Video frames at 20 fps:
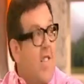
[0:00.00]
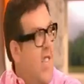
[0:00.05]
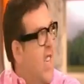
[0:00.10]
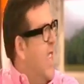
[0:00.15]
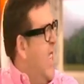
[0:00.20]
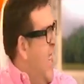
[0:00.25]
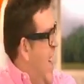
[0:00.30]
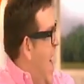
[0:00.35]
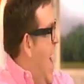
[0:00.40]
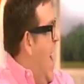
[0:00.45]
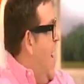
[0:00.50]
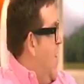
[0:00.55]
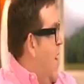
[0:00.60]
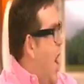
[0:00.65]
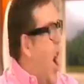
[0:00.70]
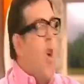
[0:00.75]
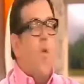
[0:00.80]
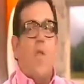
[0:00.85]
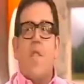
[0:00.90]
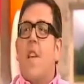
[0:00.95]
and said,
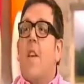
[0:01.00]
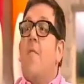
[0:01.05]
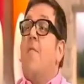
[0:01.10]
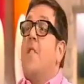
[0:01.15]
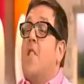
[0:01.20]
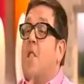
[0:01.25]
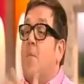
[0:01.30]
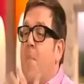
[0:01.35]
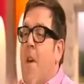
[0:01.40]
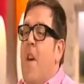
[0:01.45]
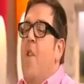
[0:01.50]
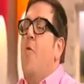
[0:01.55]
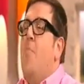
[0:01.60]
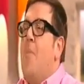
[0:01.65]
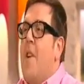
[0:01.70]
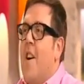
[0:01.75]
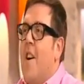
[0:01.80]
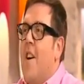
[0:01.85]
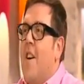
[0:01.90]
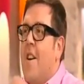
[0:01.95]
yeah, oh, Steven
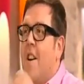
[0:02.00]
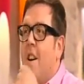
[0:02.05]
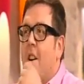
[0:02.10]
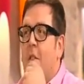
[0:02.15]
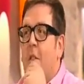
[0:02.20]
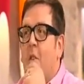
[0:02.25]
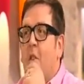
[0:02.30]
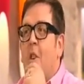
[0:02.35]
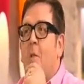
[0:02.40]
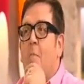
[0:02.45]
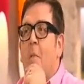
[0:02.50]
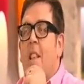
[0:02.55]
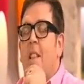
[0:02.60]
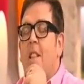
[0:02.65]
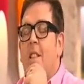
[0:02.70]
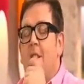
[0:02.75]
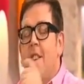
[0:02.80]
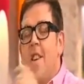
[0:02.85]
Spielberg. I thought you meant,